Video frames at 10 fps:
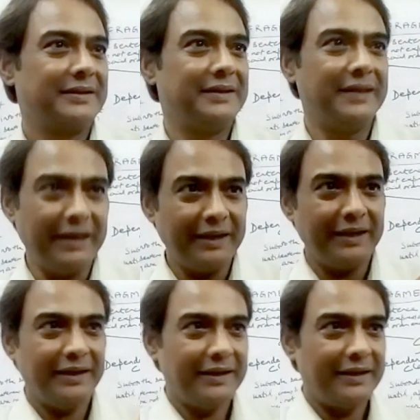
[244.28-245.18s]

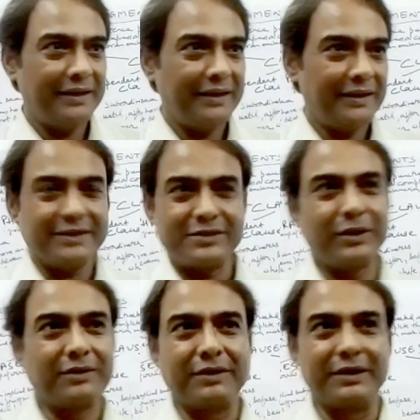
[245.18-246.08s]
He is
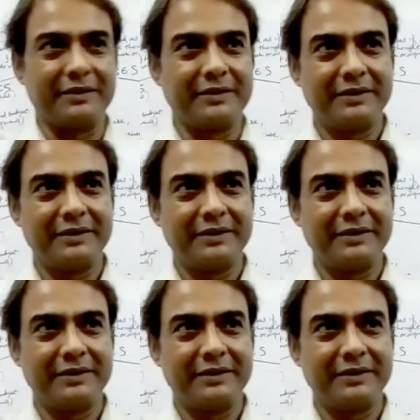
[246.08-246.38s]
not written.